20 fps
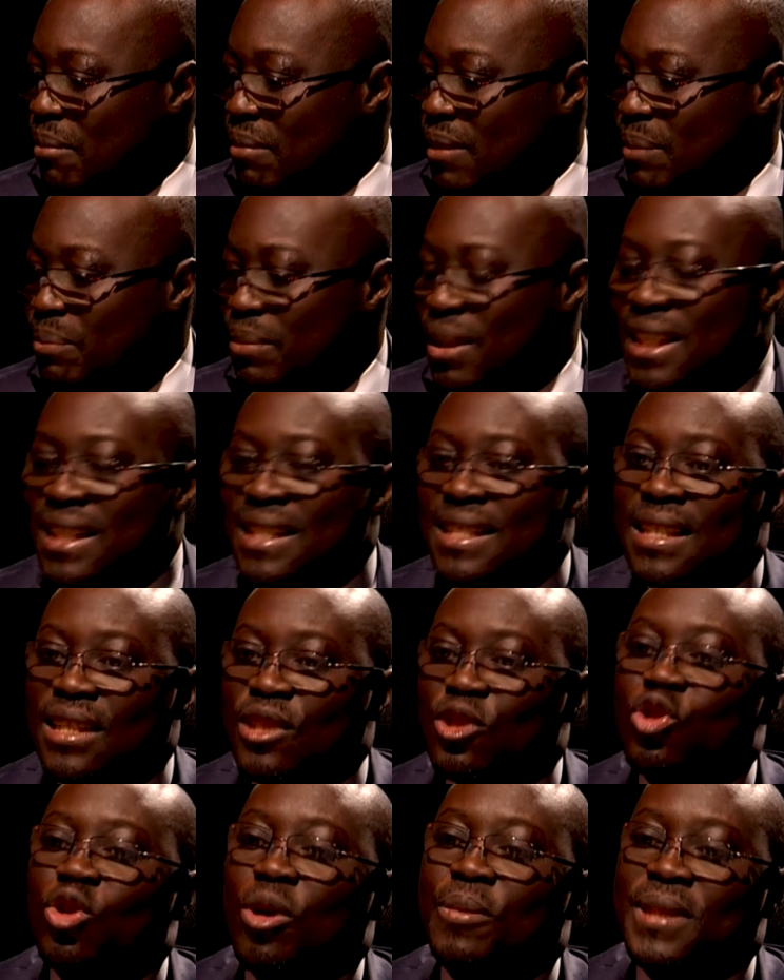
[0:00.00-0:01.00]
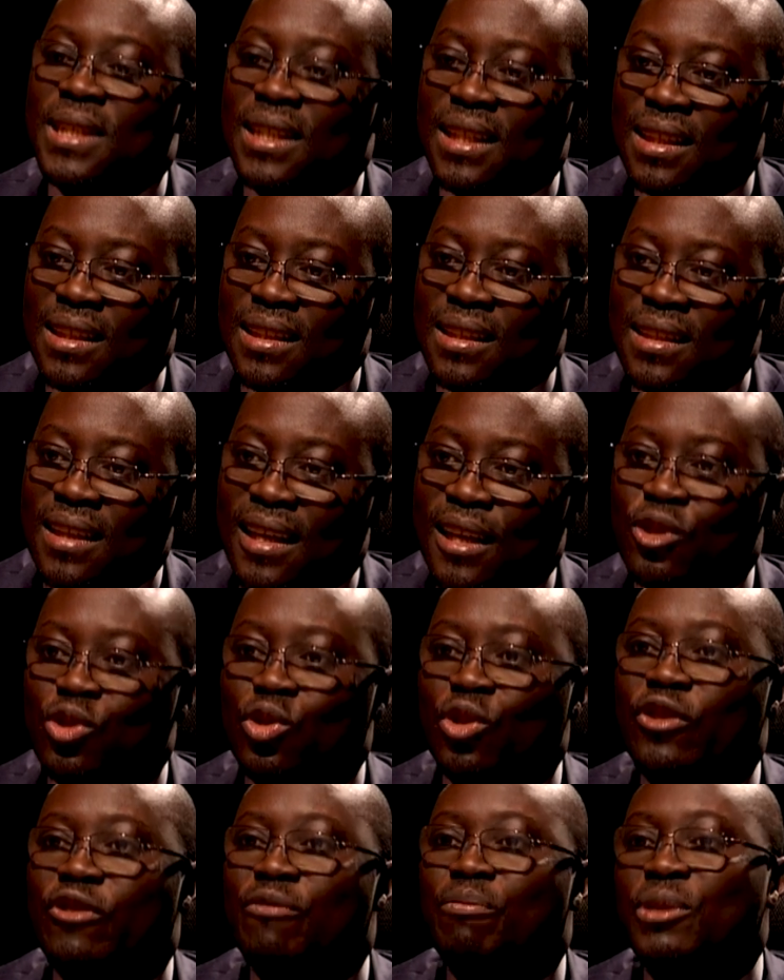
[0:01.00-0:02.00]
BEC subsidy. And so
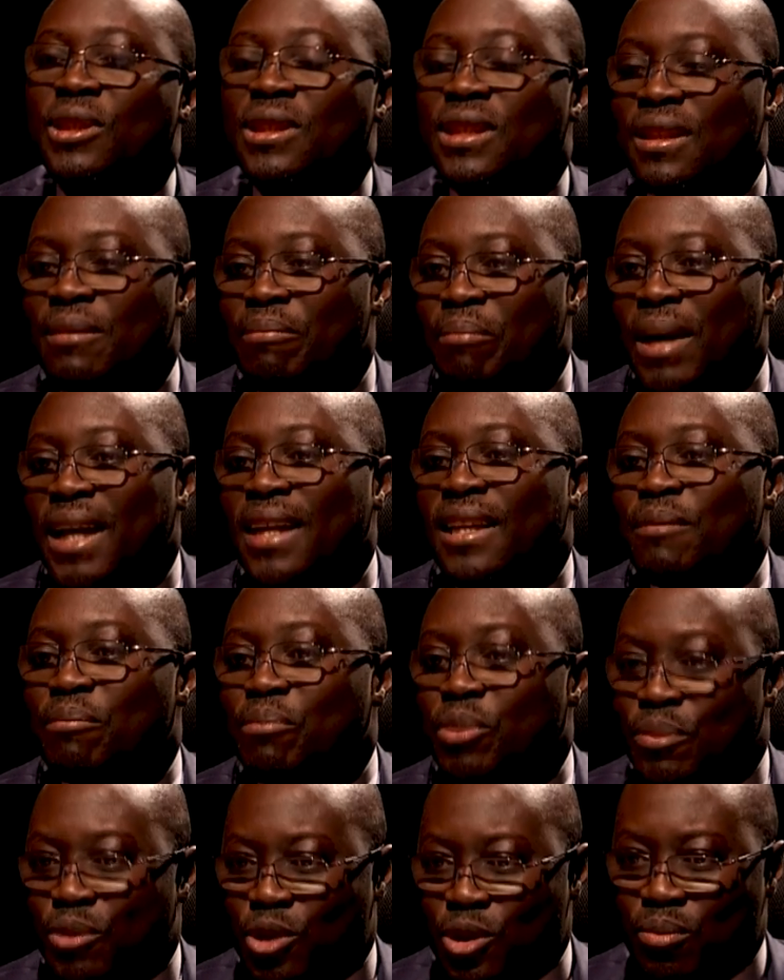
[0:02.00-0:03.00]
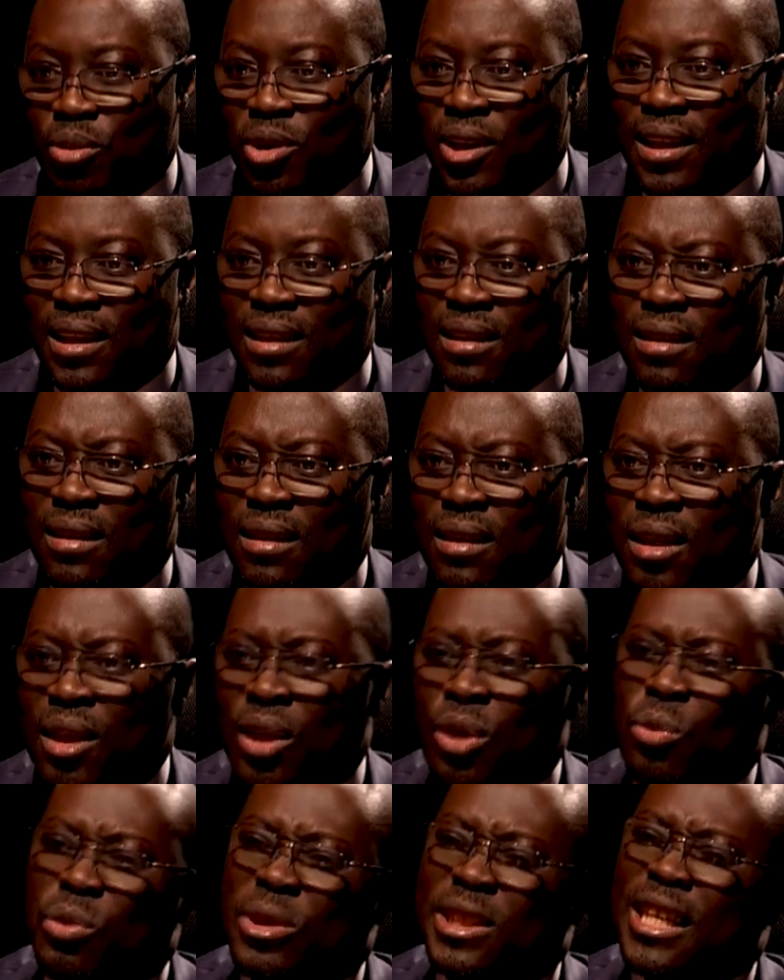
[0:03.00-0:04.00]
you've put in money in people's pocket.
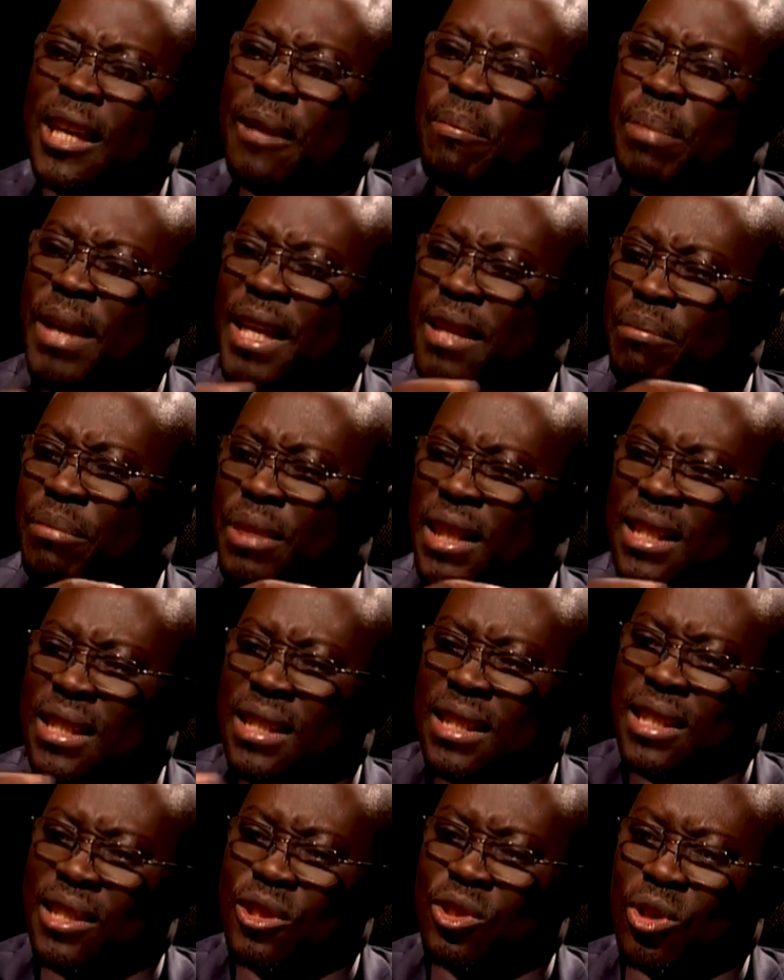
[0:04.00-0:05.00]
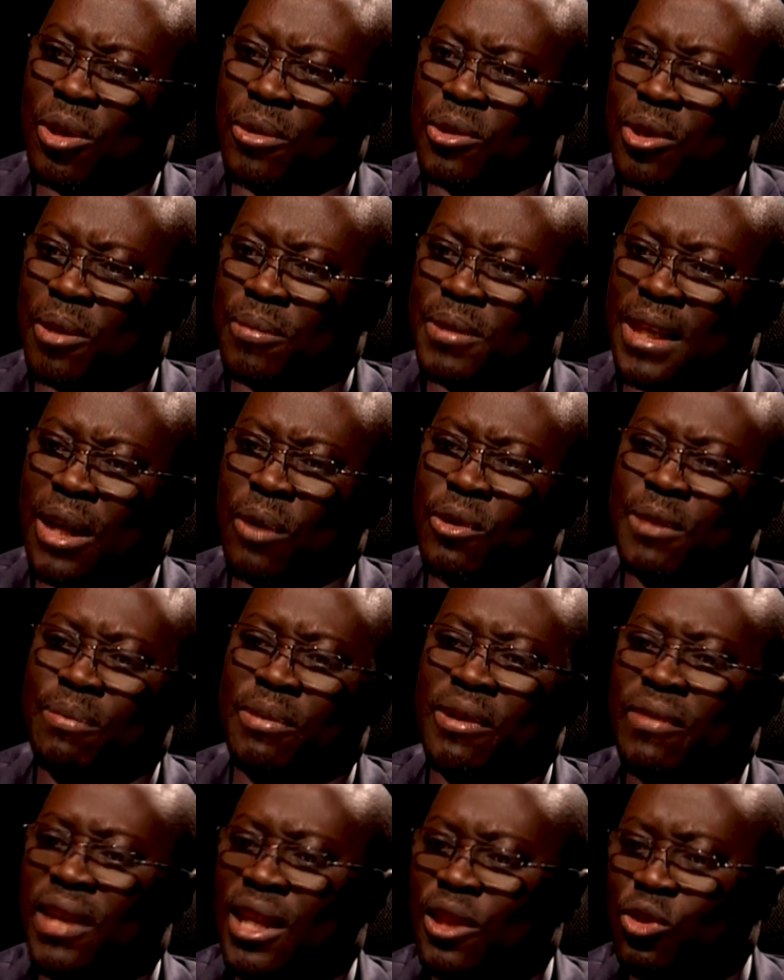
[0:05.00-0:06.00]
We started paying BEC subsidy. I was
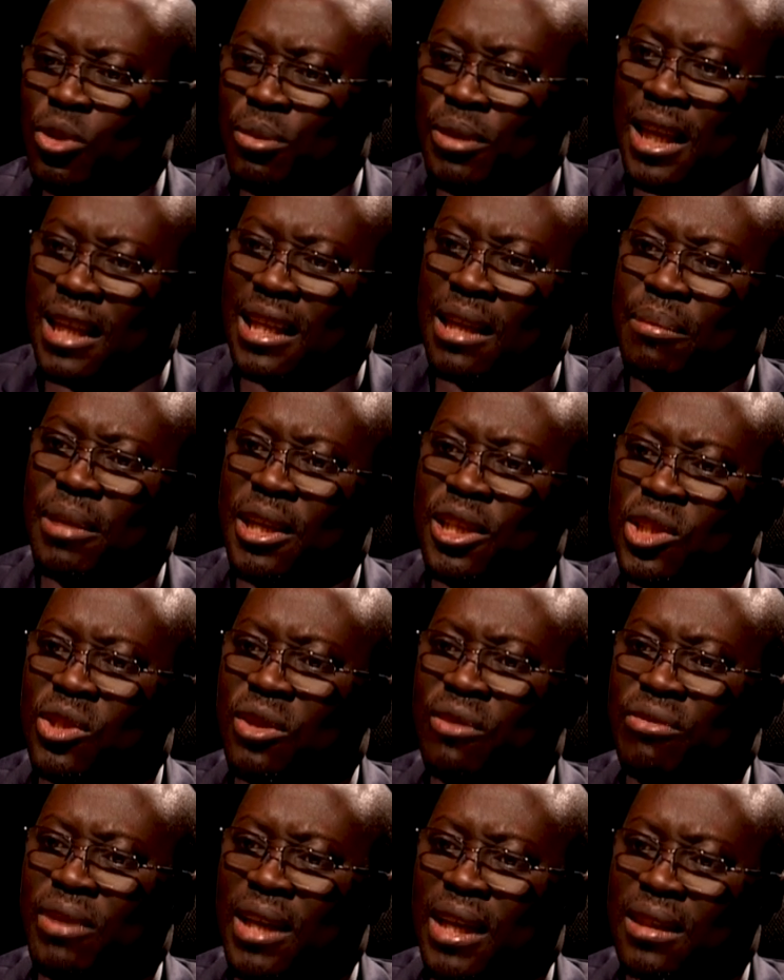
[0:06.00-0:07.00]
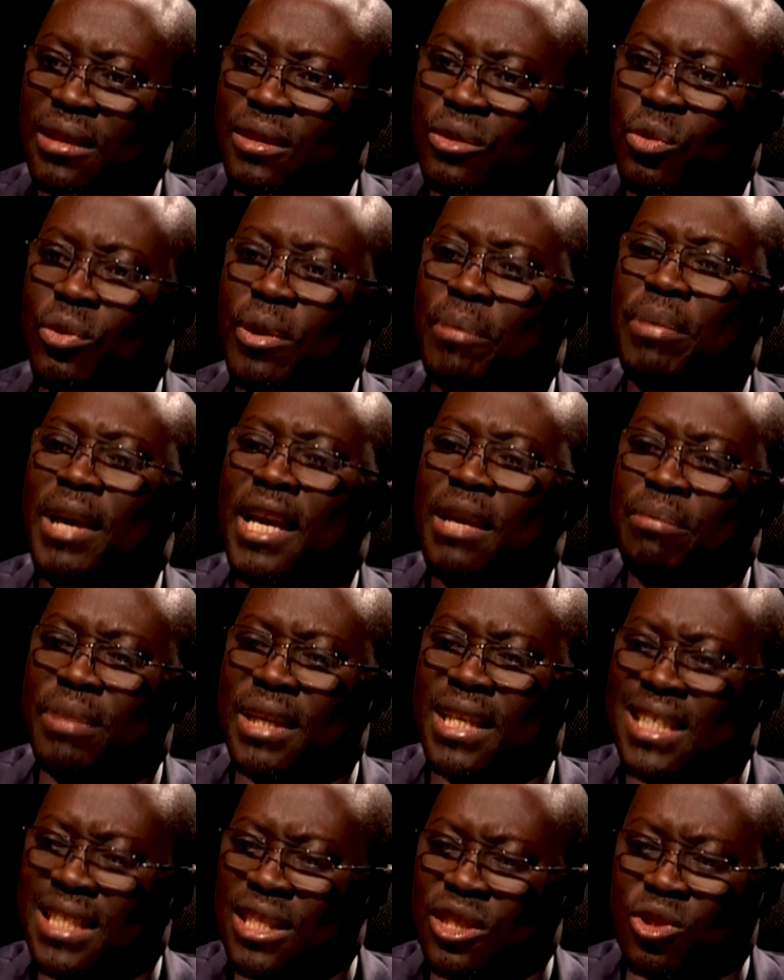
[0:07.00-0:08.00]
privileged to be at the Ministry of Finance. We were paying
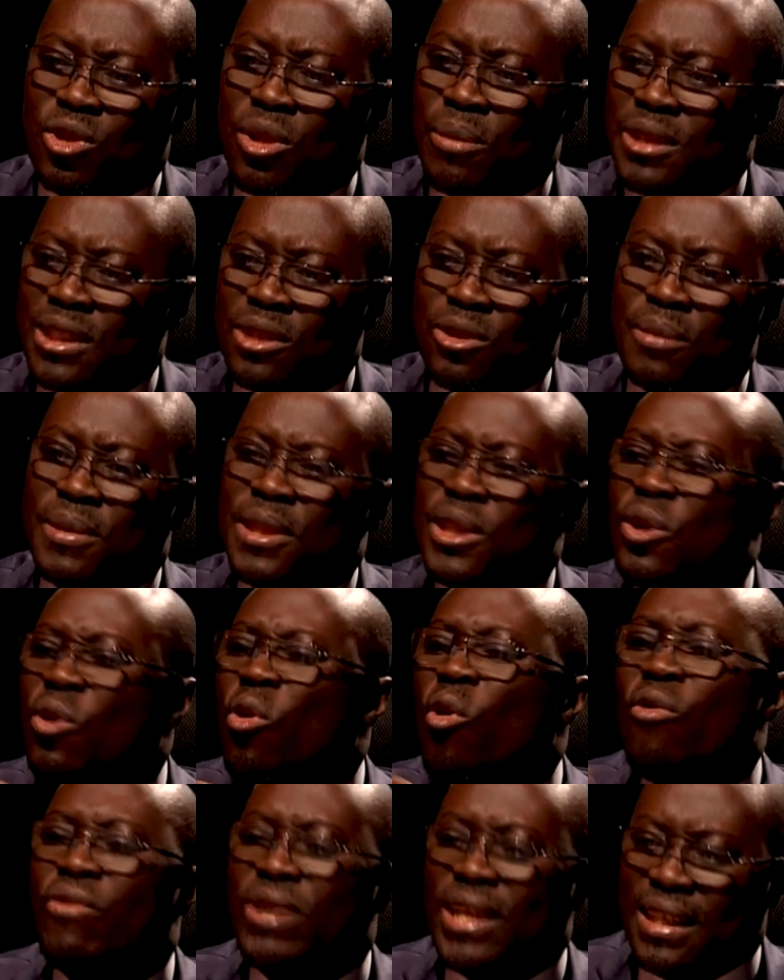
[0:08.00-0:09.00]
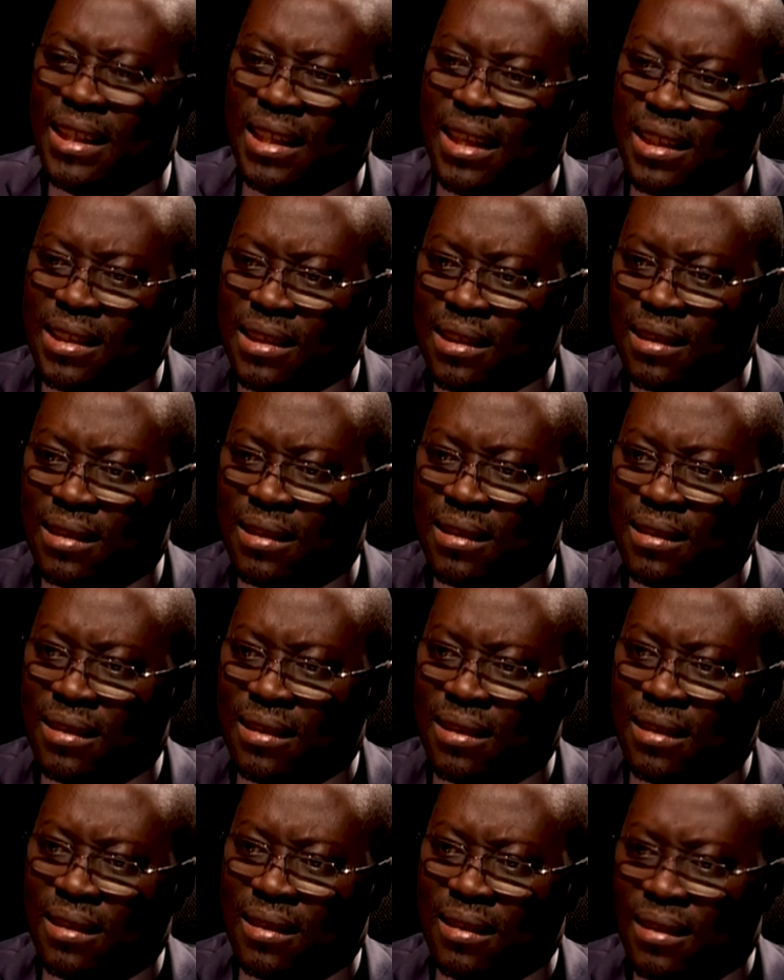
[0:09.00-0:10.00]
BEC subsidy over the years.
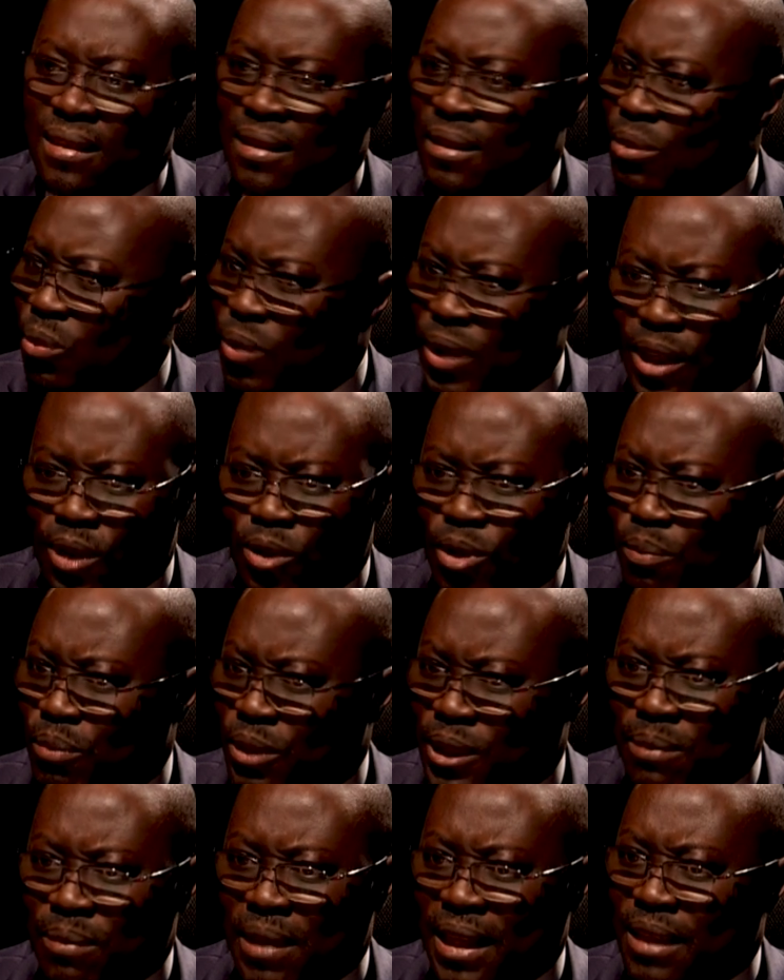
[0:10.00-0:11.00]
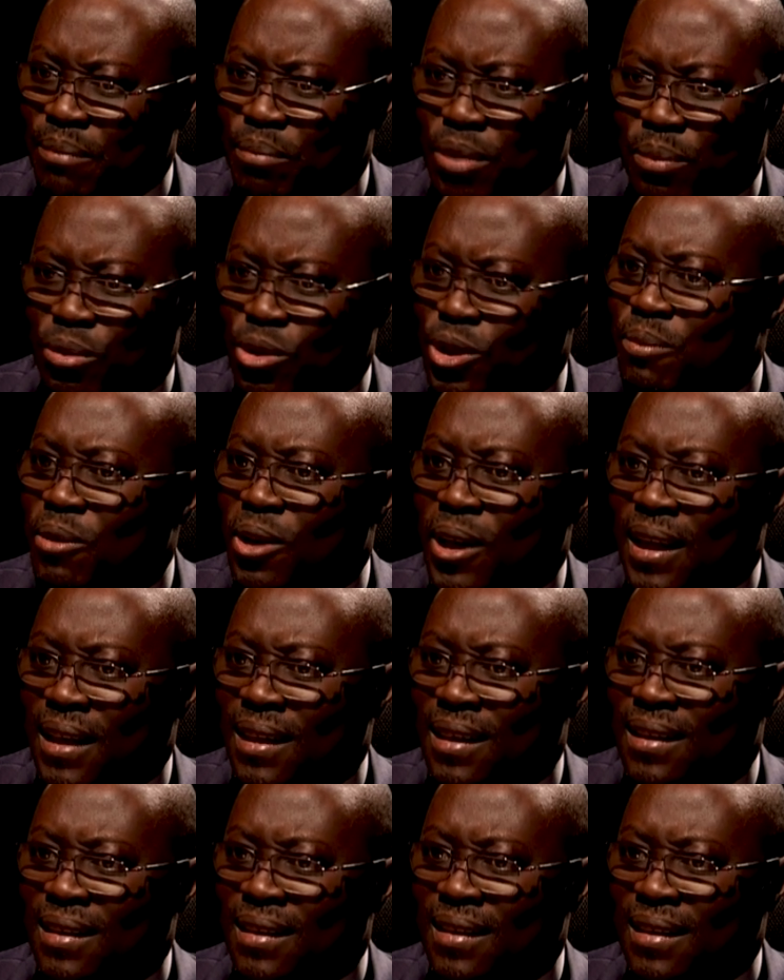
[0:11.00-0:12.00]
We did not put money in people's pocket.
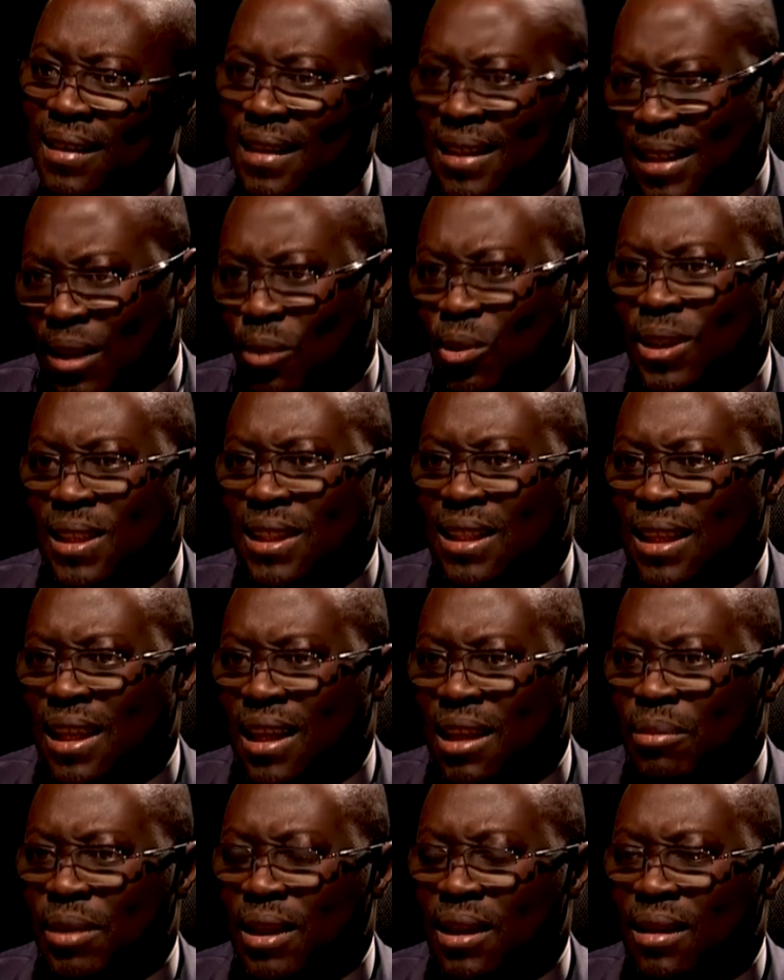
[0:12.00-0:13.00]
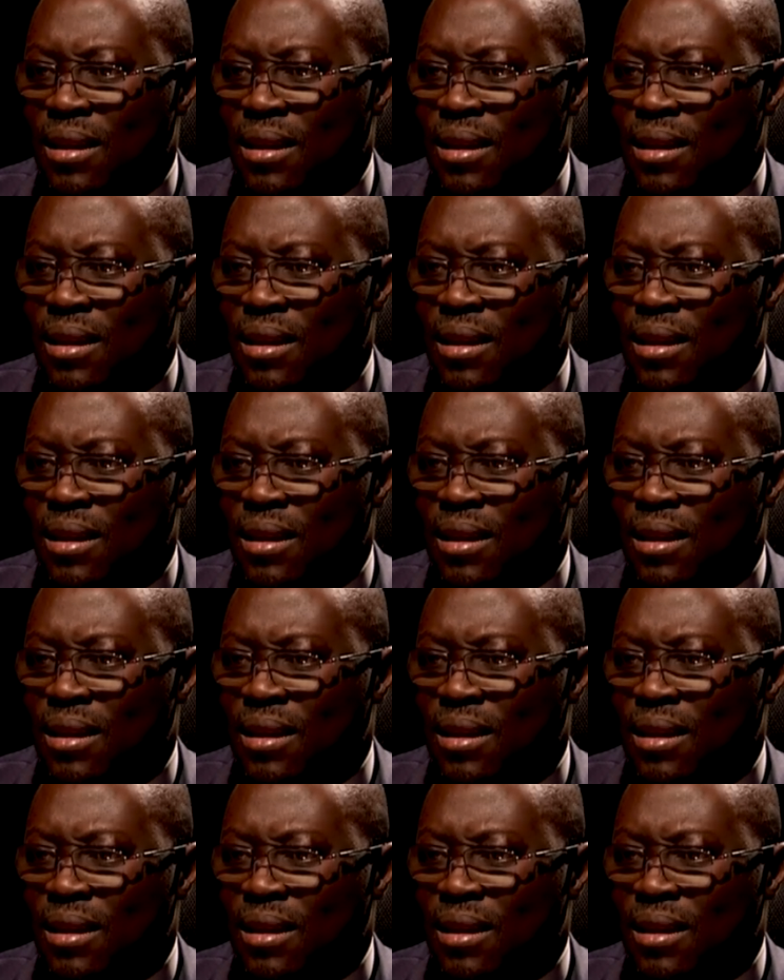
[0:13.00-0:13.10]
Is that what he's telling me?